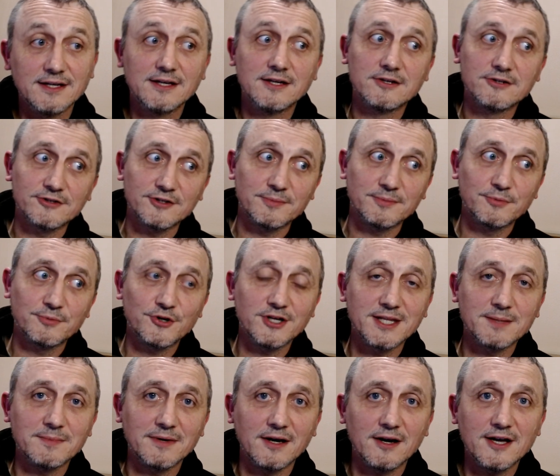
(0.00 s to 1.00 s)
So I'm throwing
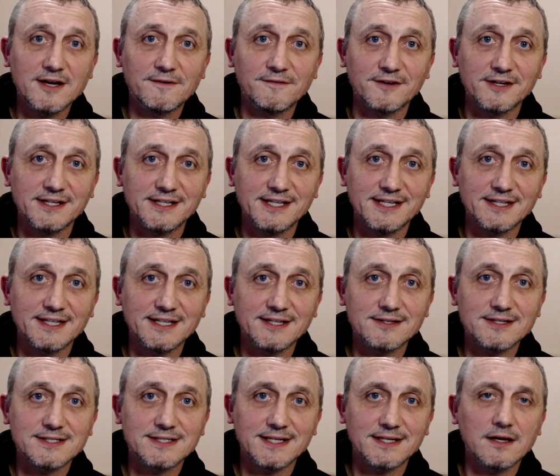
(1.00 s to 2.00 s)
them a lifeline here. They could have
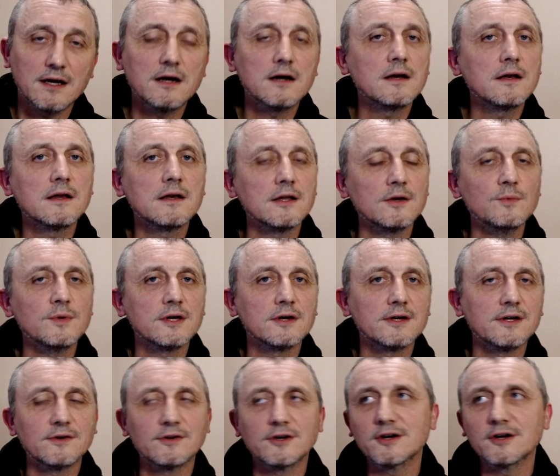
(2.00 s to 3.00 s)
said, oh, no, we got it
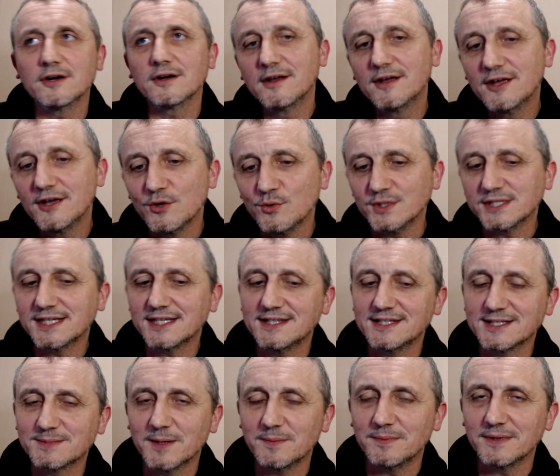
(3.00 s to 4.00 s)
wrong. We said in this
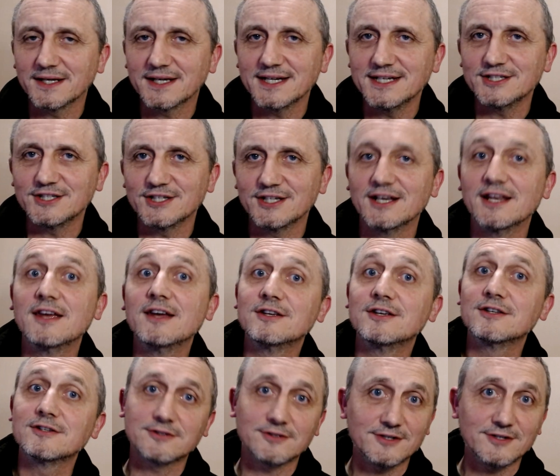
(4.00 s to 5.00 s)
publication,
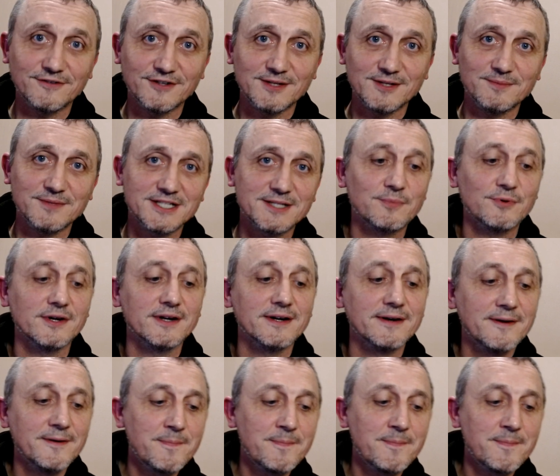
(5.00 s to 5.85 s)
sorry for the misprint.